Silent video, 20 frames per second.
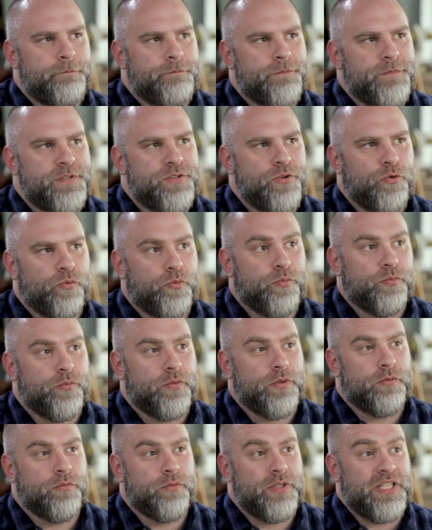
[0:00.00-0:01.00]
So
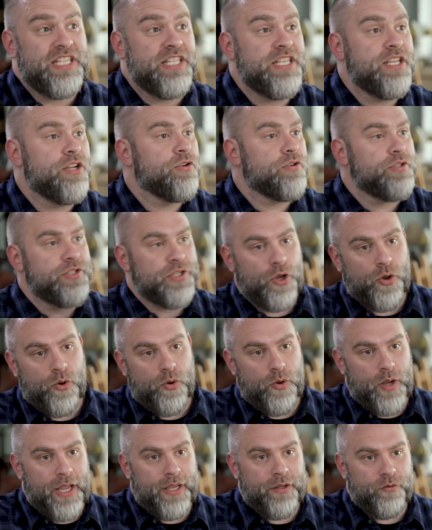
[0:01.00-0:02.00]
years
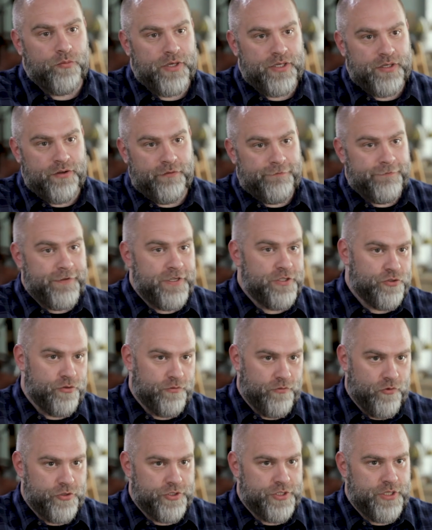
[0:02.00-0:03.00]
ago, I had written a feature
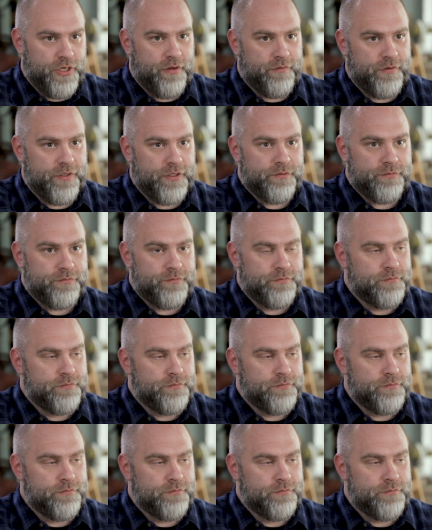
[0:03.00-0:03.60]
version of it.